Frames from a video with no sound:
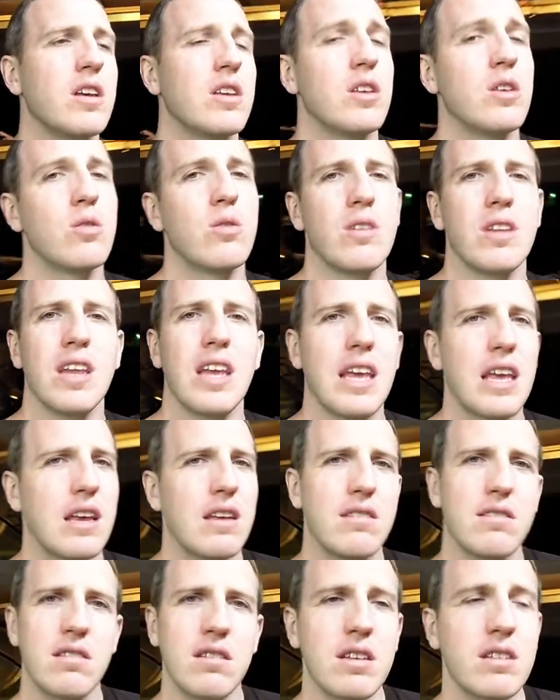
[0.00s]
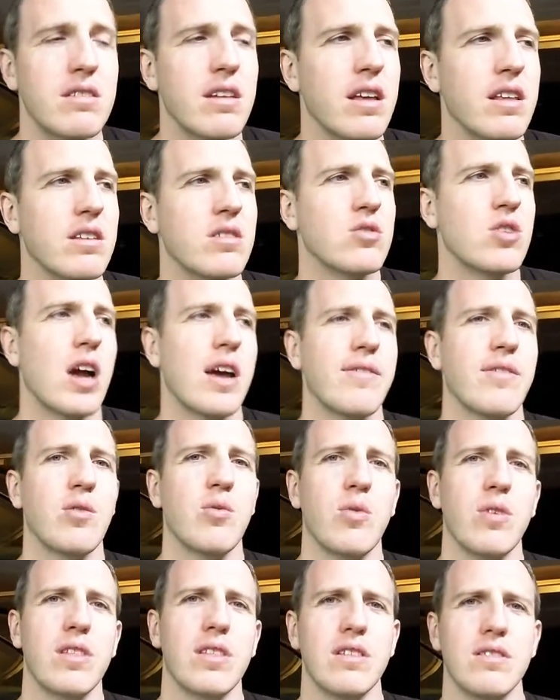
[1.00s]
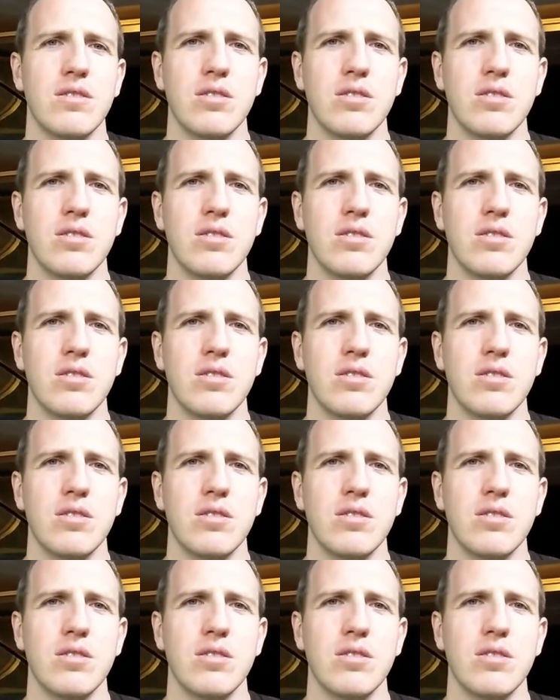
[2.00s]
You could easily daily drive it with the